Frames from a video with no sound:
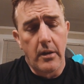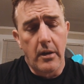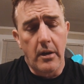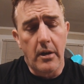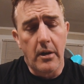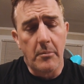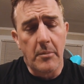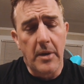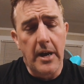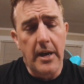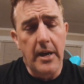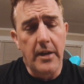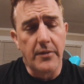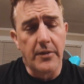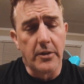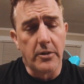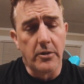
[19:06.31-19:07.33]
I
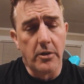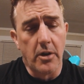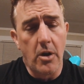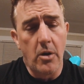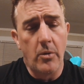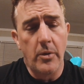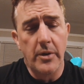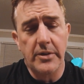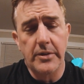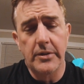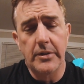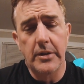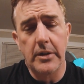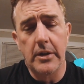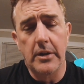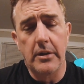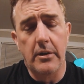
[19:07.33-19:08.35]
had the lowest
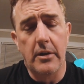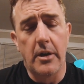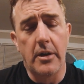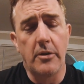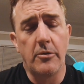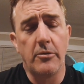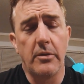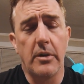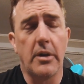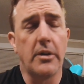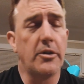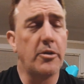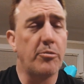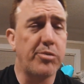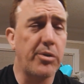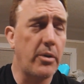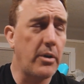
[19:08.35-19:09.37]

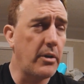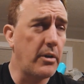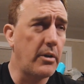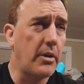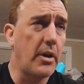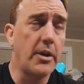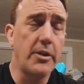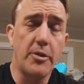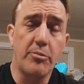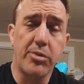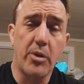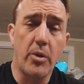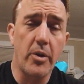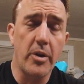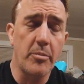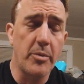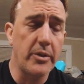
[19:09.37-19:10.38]

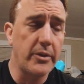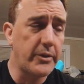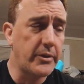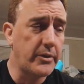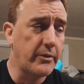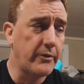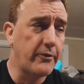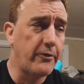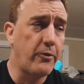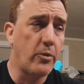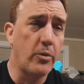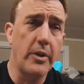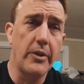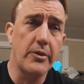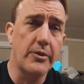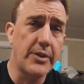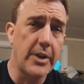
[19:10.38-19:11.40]
undeployables for
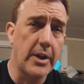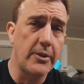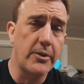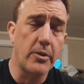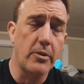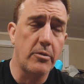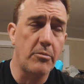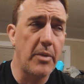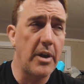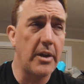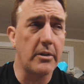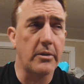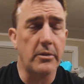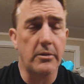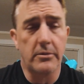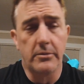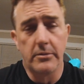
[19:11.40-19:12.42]
either dental or
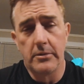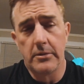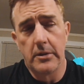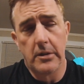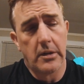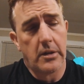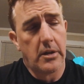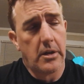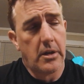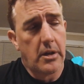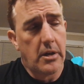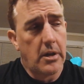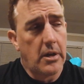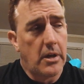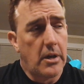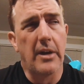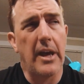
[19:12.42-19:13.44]
medical.
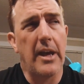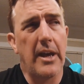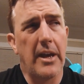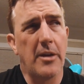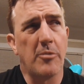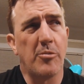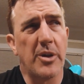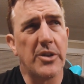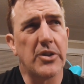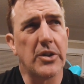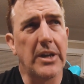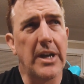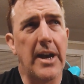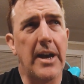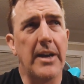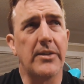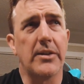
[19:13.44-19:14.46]
I had a bunch of
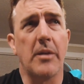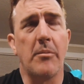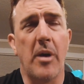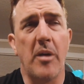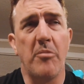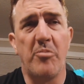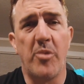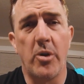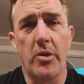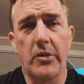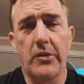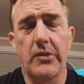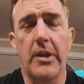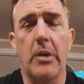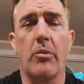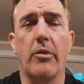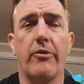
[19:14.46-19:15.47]
guys on my
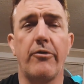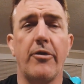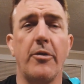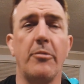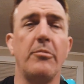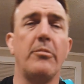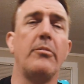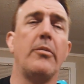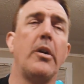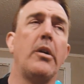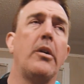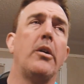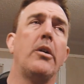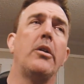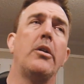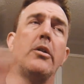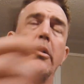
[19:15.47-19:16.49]
books that were from
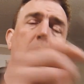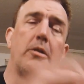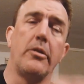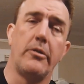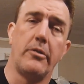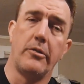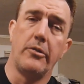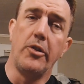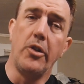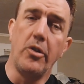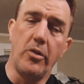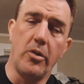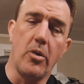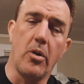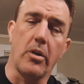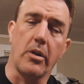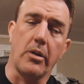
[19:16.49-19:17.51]
New
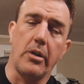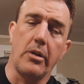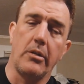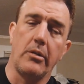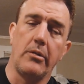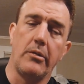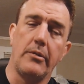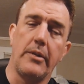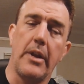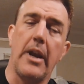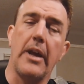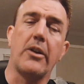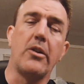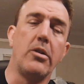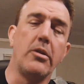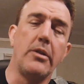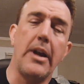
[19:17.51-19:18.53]
York that I
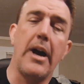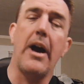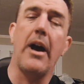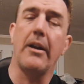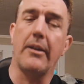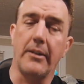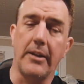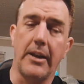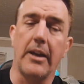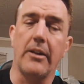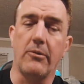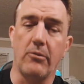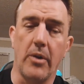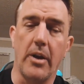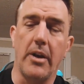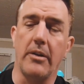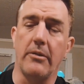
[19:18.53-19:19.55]
could not get
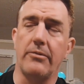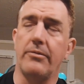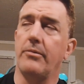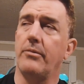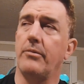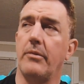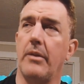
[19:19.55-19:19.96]
rid of.